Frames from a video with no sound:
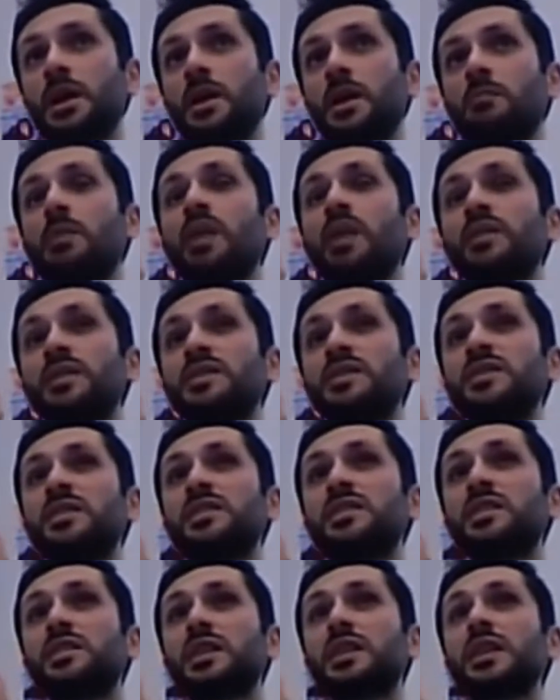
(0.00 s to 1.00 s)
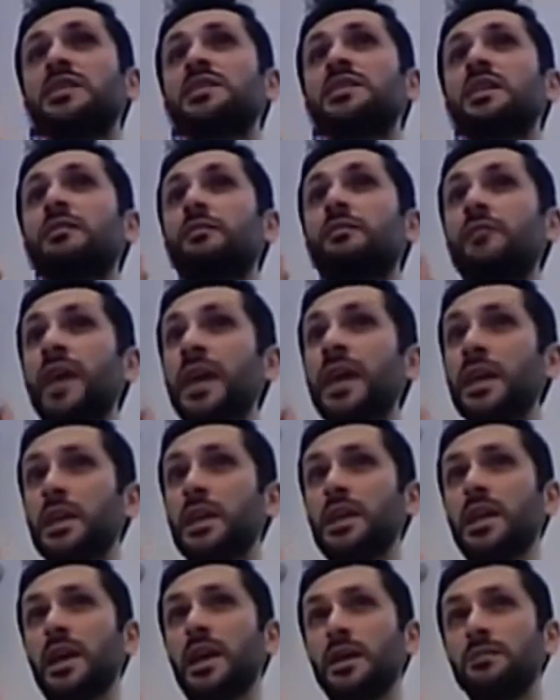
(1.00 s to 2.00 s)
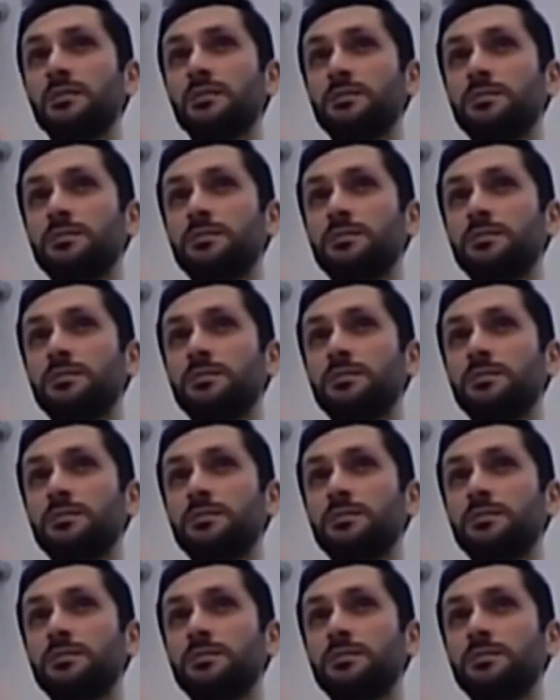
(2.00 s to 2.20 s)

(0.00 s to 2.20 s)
Brothers and sisters, it's a failure.